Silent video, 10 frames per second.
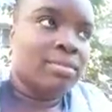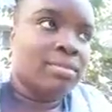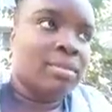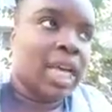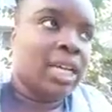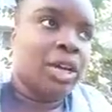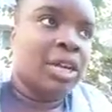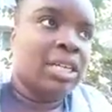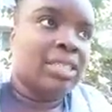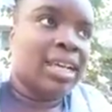I don't
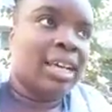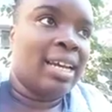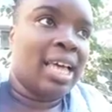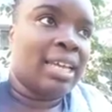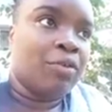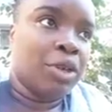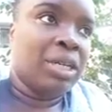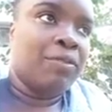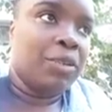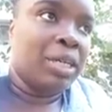understand. Like, if you
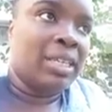if you